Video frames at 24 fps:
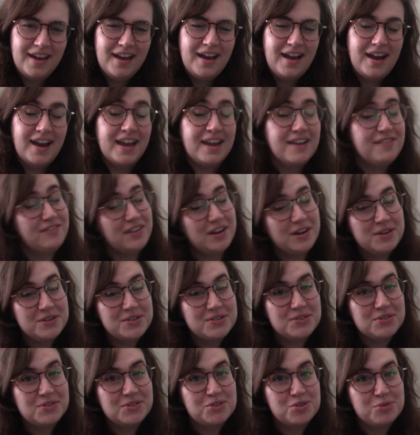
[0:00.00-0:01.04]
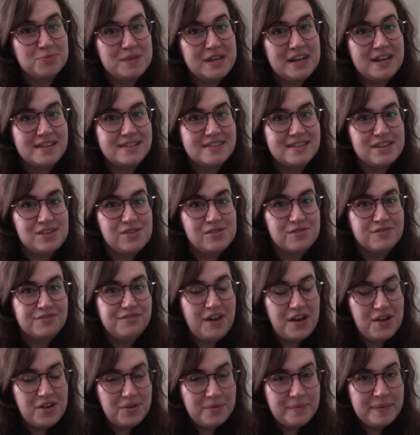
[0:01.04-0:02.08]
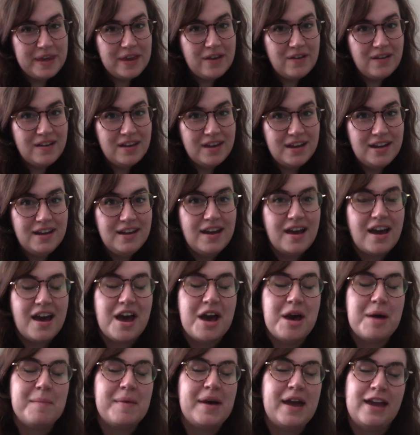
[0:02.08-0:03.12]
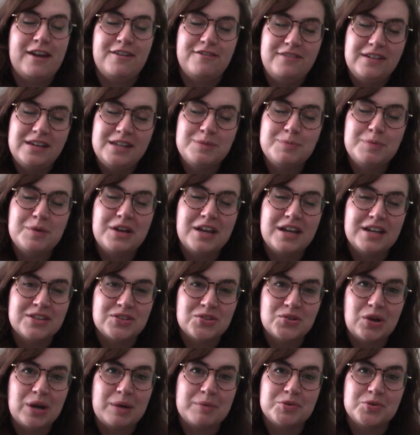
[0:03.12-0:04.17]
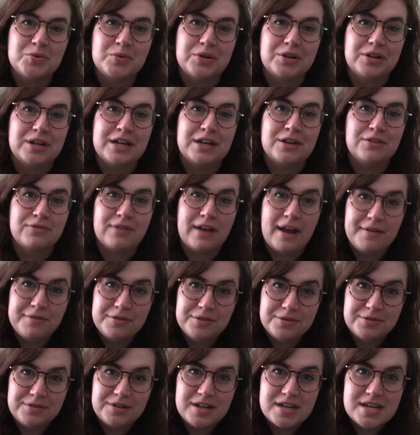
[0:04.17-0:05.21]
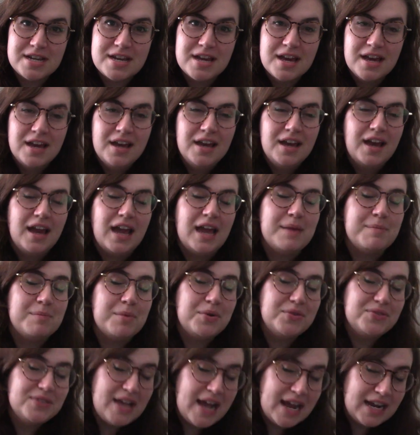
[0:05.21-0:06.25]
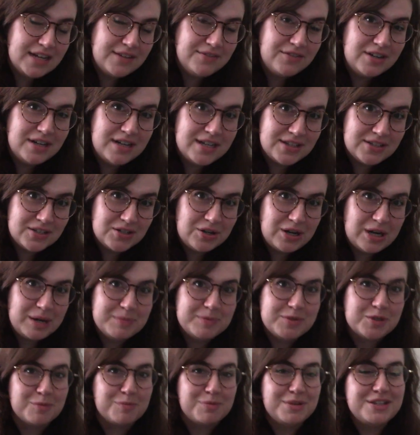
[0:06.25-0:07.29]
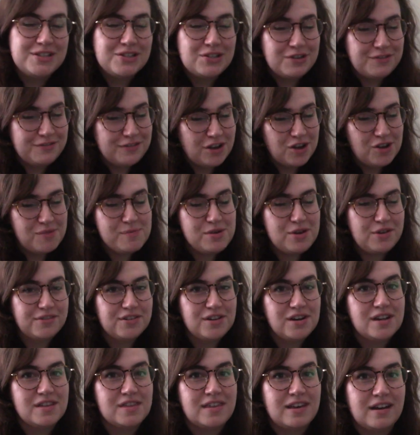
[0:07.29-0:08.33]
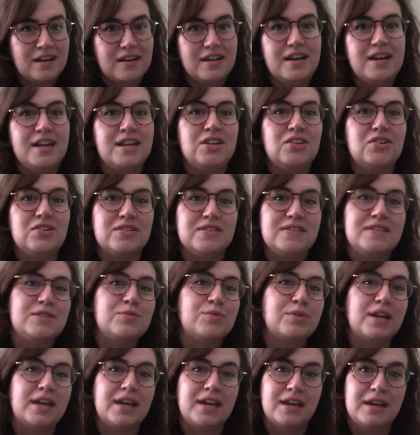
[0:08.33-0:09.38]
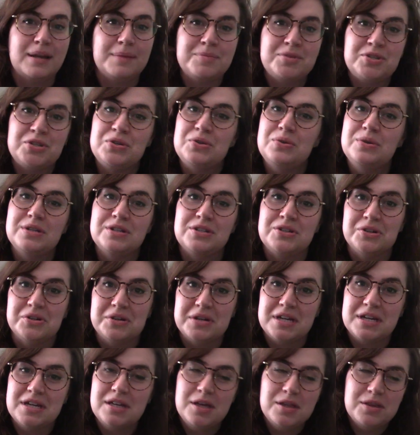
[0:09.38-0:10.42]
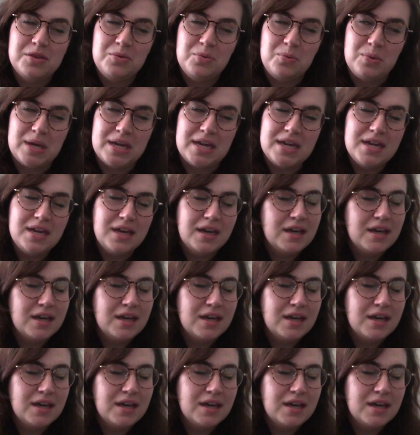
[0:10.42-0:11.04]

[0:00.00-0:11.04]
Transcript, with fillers: I have various social medias that you can follow me on. I have Facebook, Instagram, Twitter, and Ravelry. I am most active on Instagram, so please go follow me over on there and you can see what I get up to during the week.